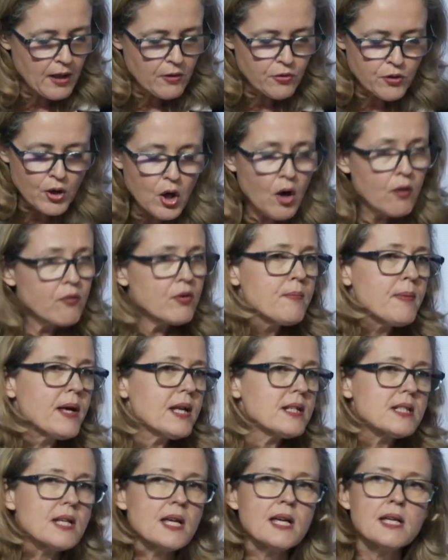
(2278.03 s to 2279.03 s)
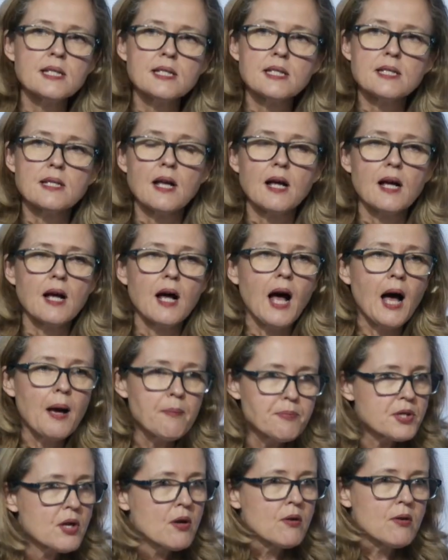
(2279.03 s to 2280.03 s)
The government is
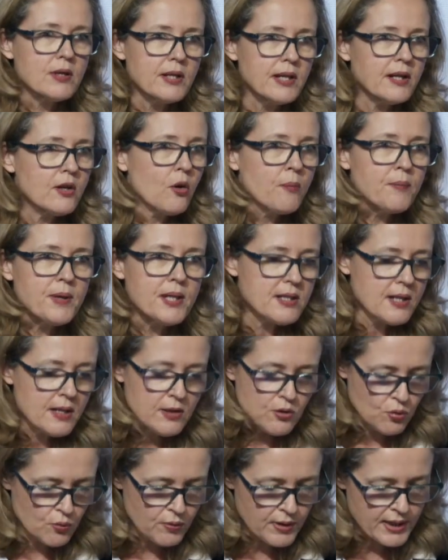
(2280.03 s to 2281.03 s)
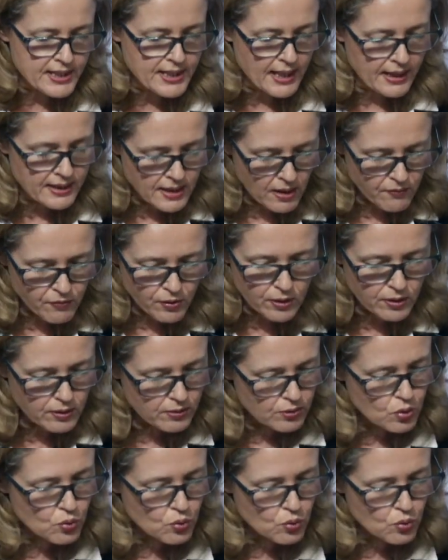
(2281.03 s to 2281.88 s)
absolutely committed to this endeavor,